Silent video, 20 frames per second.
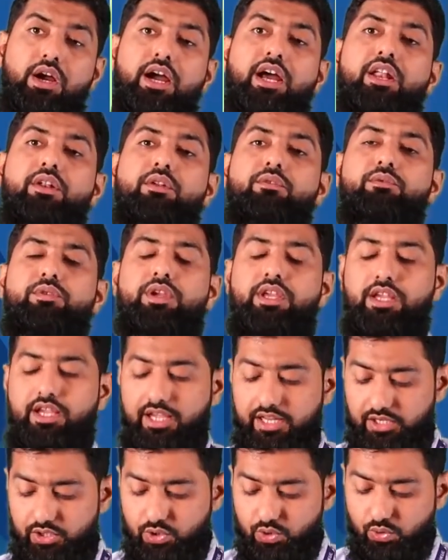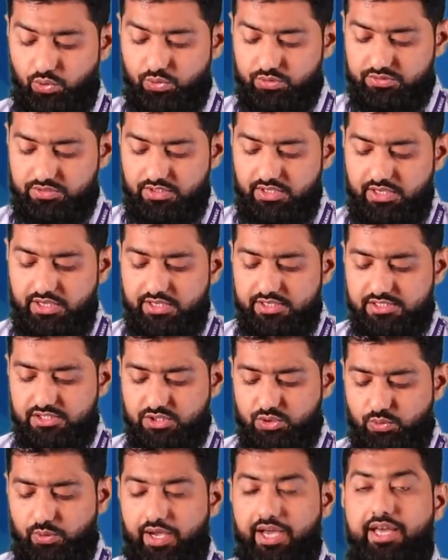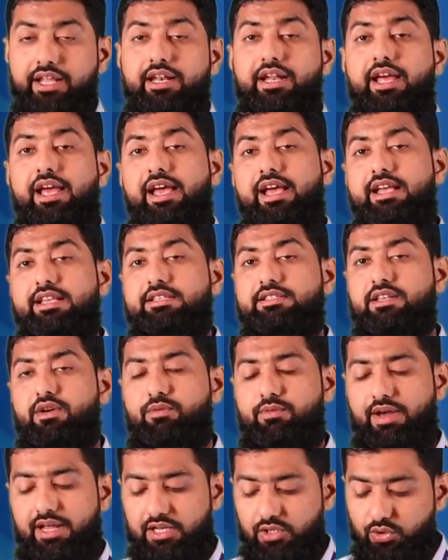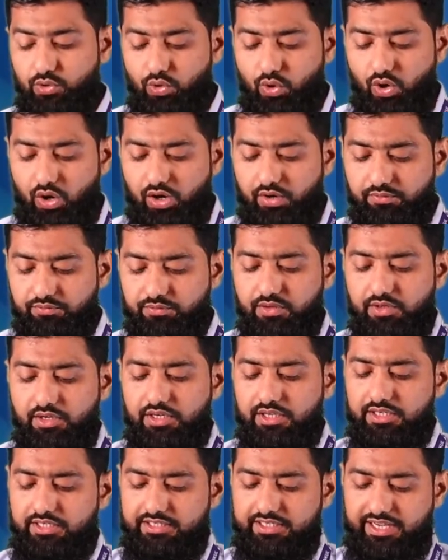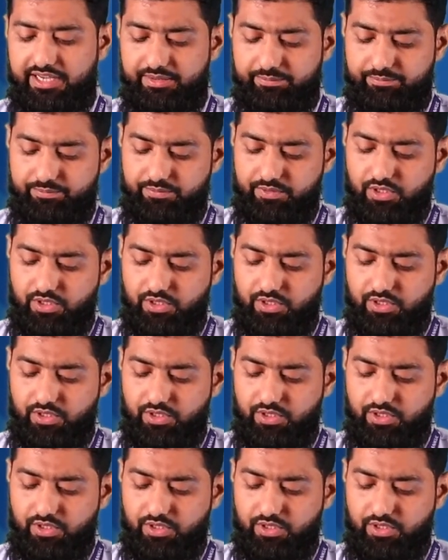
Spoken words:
and we can use square as a value of type.